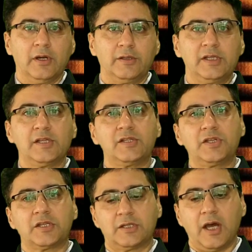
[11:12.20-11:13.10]
this is
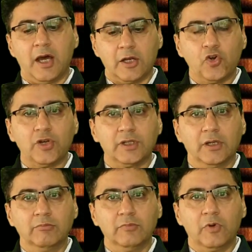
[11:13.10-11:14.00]
just an
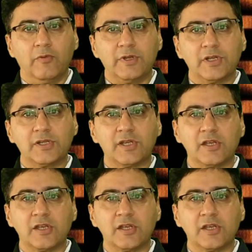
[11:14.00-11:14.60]
algorithm which is